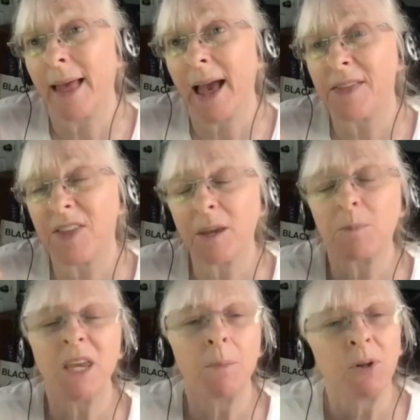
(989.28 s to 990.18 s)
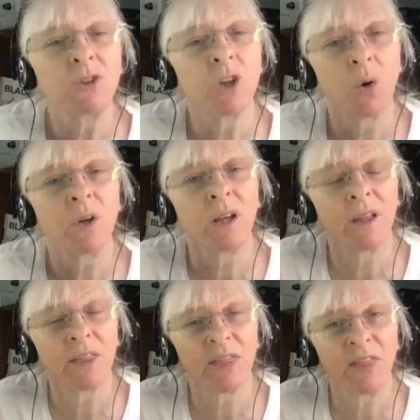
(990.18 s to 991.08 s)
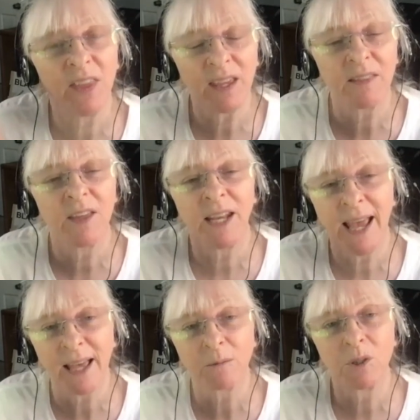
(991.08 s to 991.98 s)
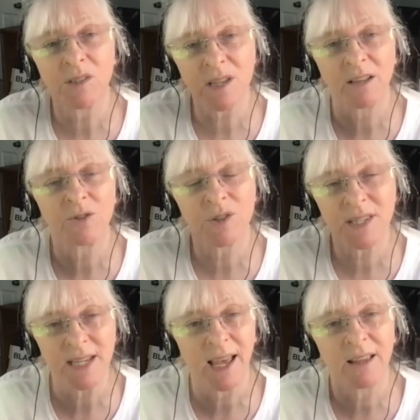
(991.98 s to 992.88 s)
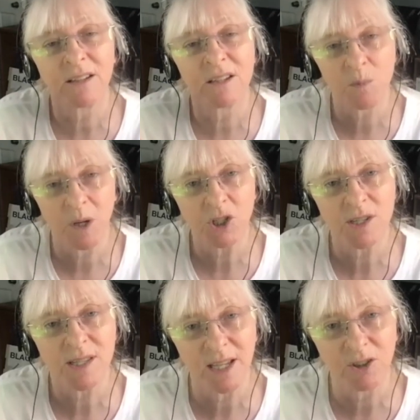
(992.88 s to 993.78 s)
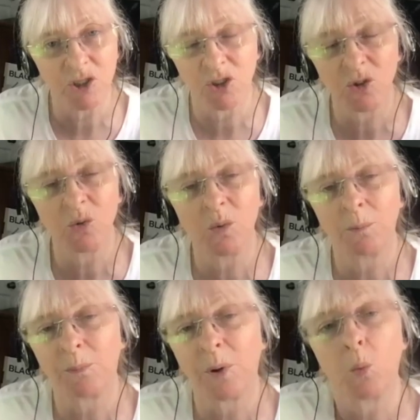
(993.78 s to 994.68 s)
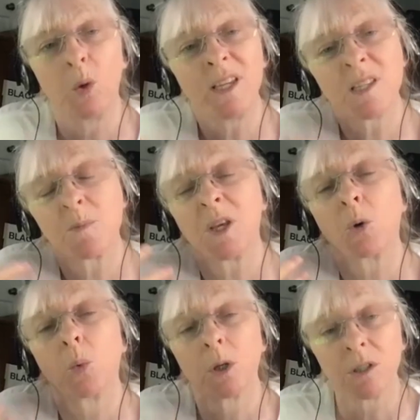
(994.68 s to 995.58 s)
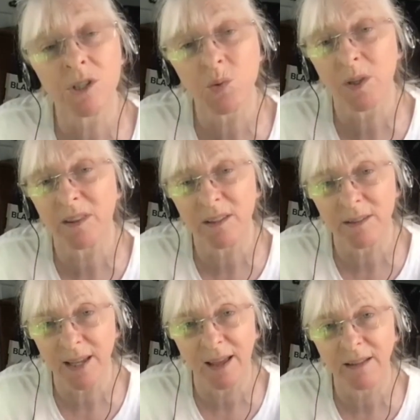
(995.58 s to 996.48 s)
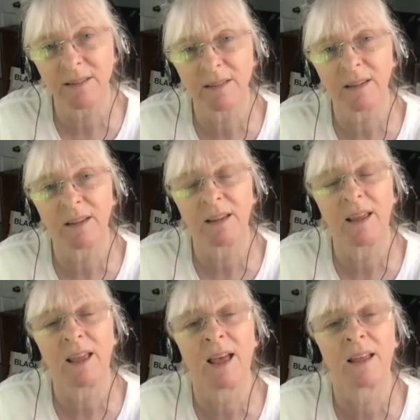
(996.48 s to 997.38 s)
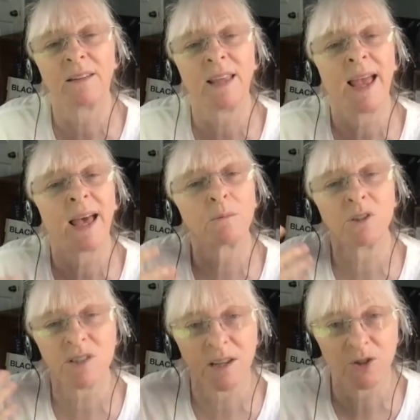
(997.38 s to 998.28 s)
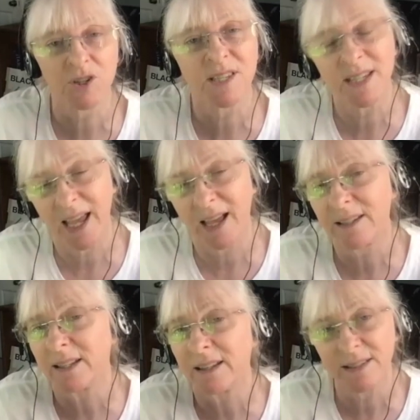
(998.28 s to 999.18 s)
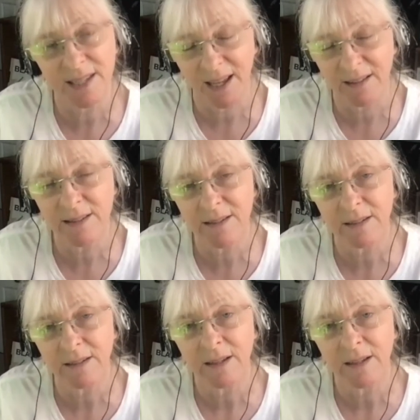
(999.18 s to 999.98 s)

I think people don't think that animals understand as much as they do, but we speak words with intent and animals understand intent.